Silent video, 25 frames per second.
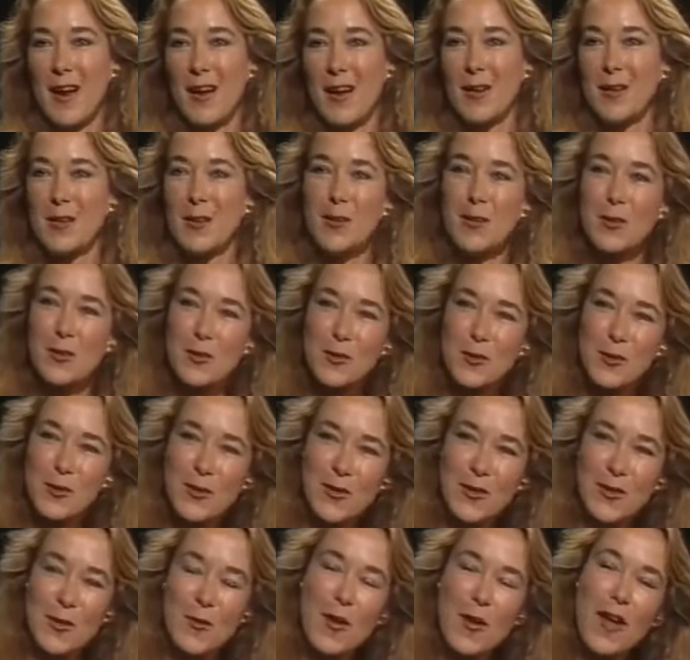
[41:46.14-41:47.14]
It,
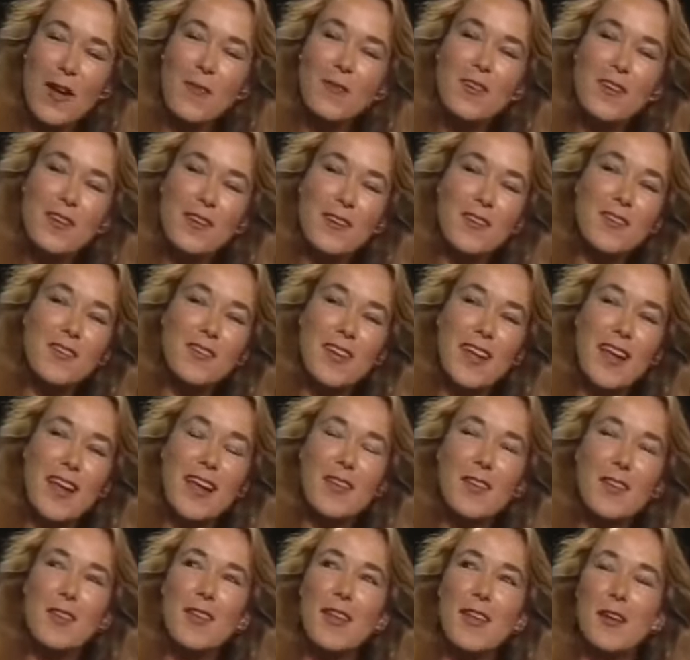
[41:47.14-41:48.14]
you have to
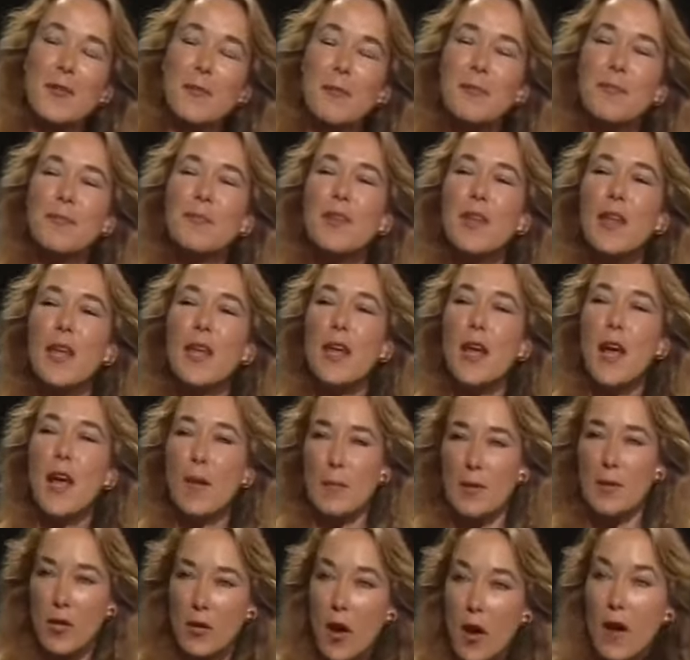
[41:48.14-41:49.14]
understand that. I
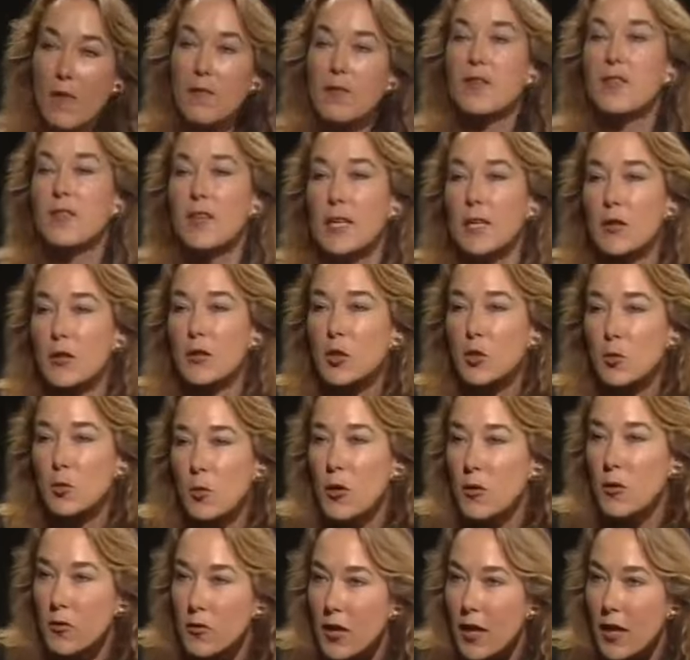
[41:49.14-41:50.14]
mean, obviously,
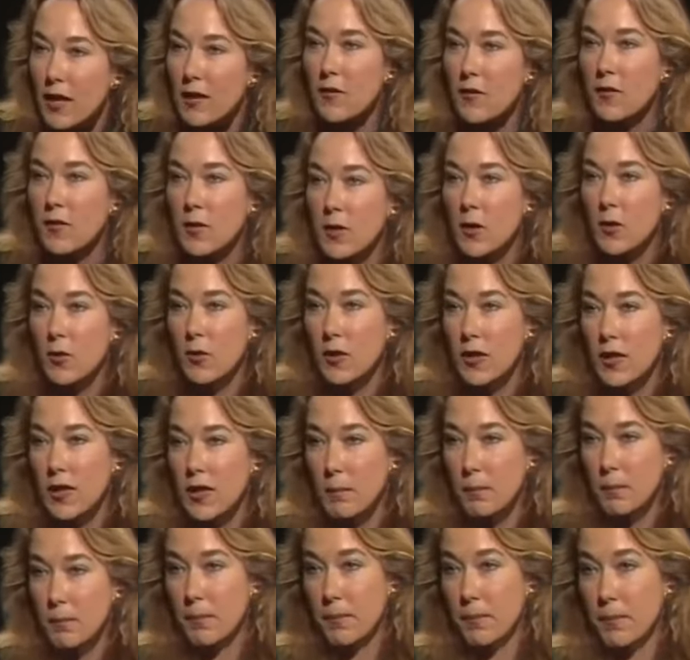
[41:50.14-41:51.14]
Sharon takes
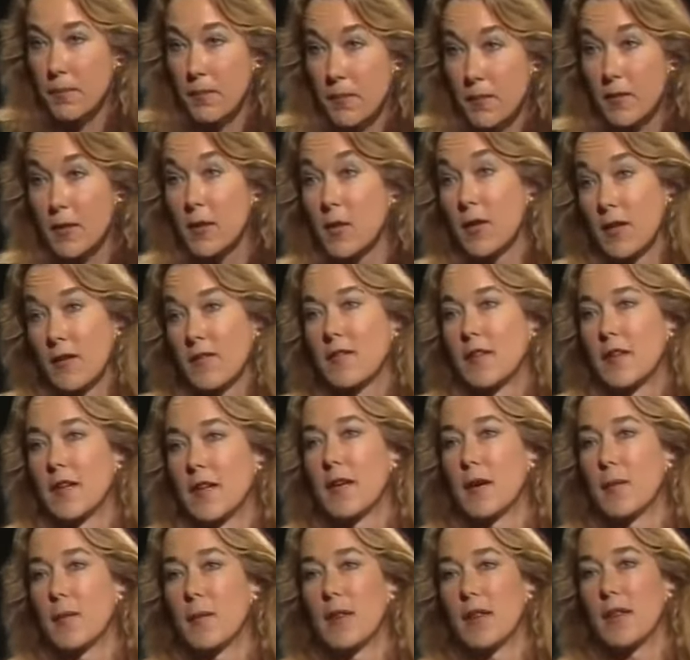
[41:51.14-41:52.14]
security
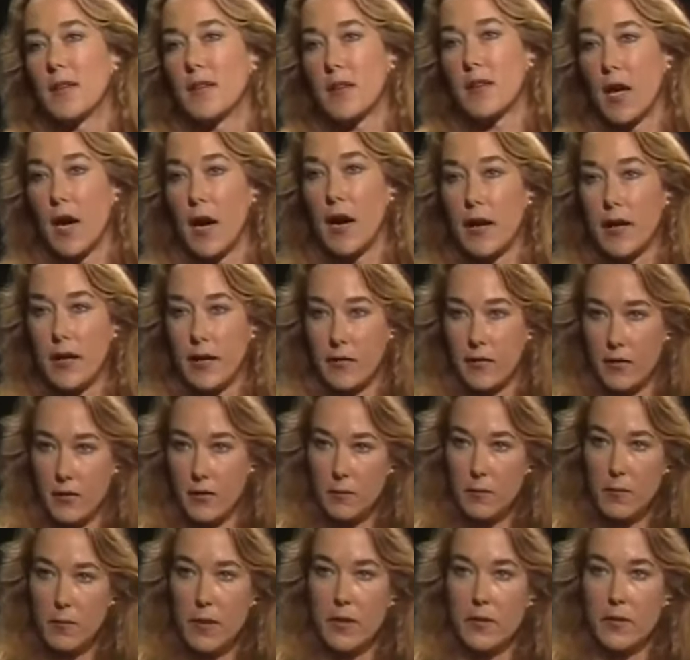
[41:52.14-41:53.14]
seriously. I mean, this guy is
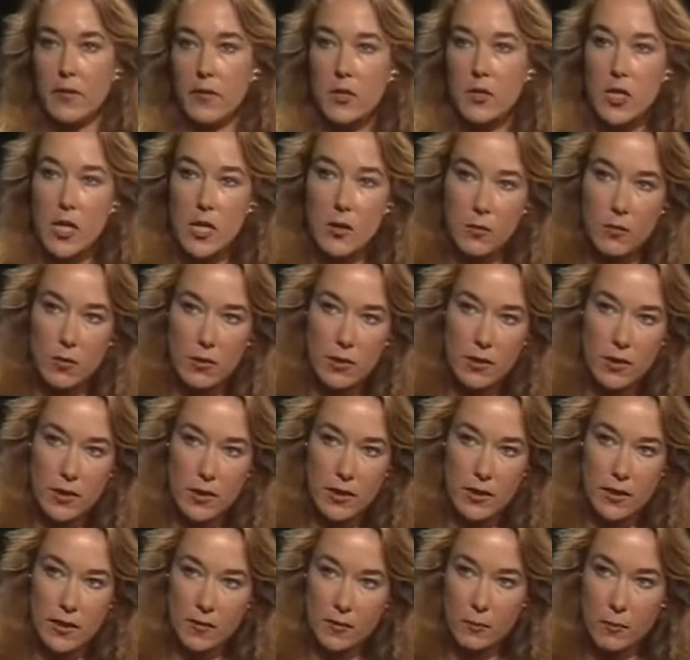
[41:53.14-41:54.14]
a, is a general
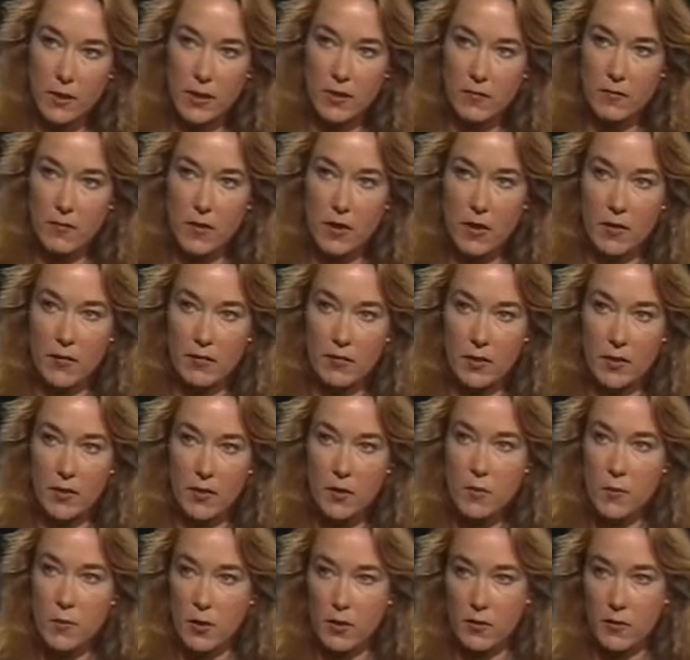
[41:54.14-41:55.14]
and has been involved in
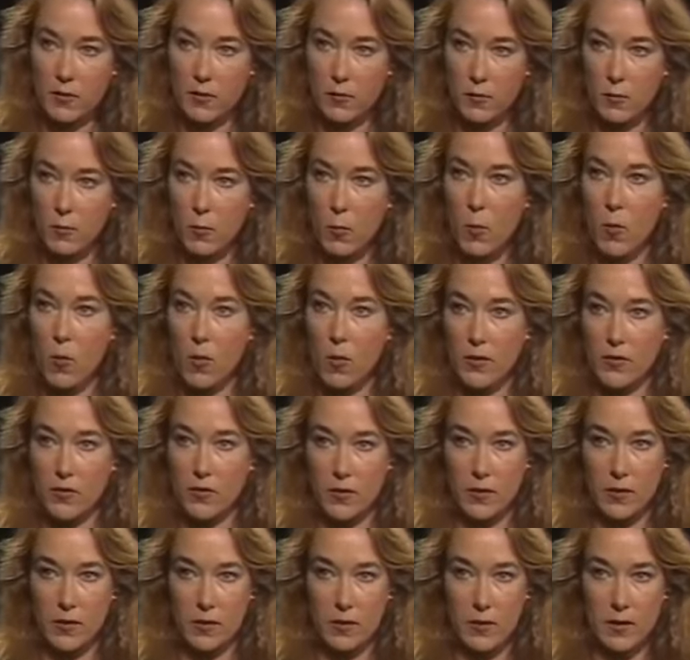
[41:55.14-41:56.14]
numerous wars
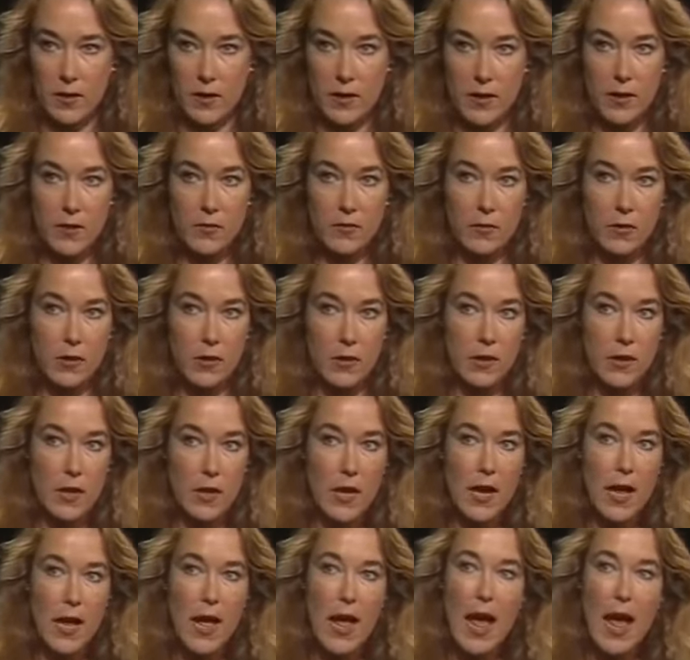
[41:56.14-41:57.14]
in, in Israel.
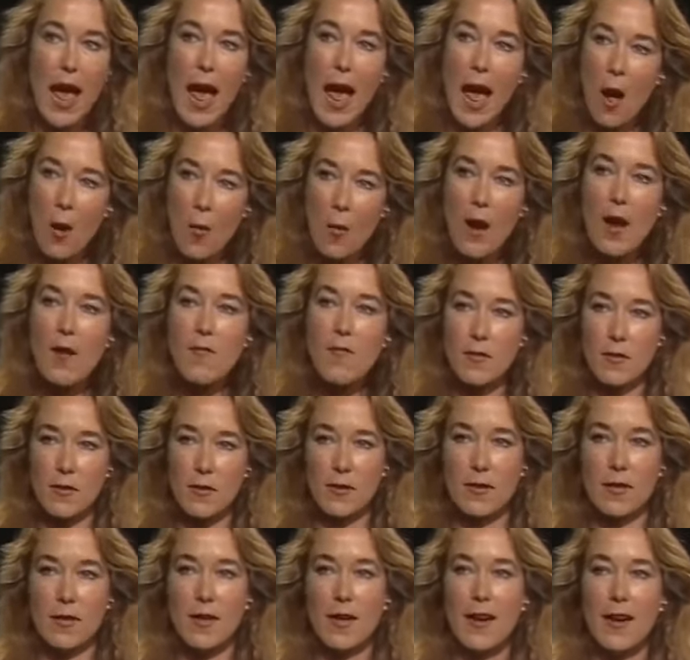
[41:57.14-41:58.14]

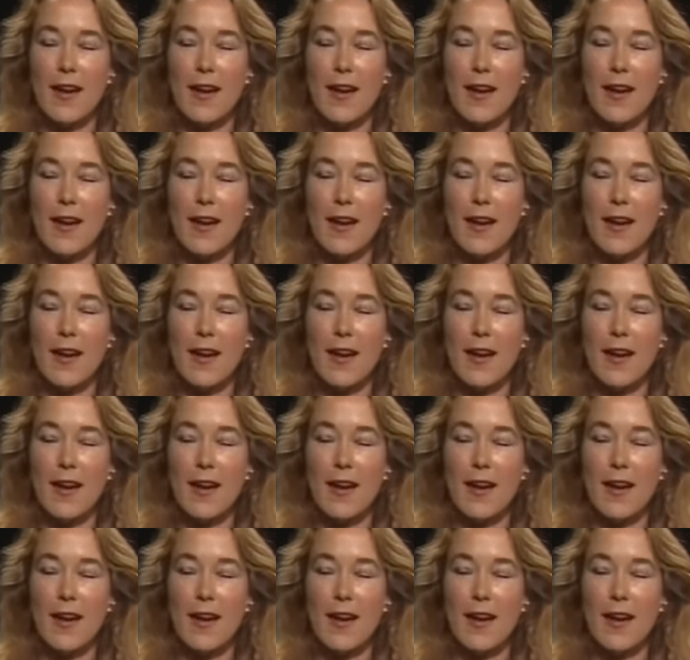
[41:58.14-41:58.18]
However,